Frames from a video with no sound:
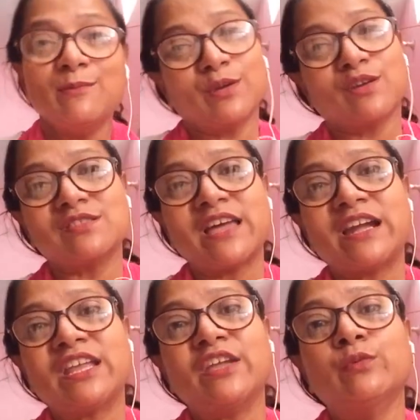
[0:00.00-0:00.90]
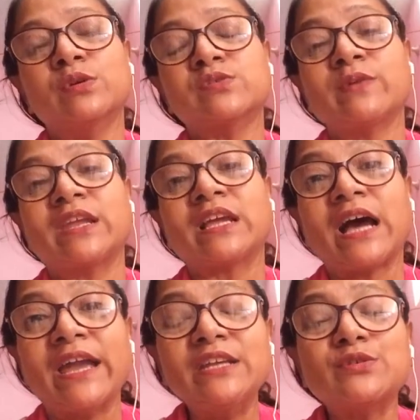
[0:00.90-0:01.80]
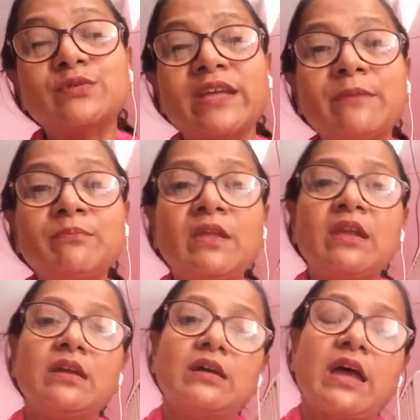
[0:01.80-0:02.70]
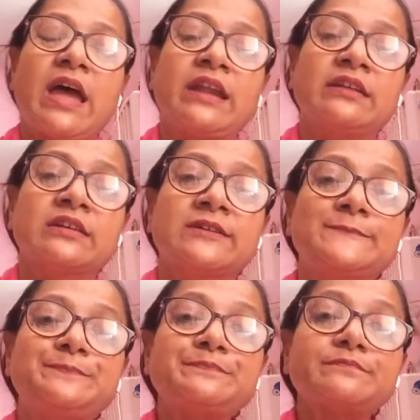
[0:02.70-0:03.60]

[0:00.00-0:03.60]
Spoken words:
Because that day he was very kind to them, and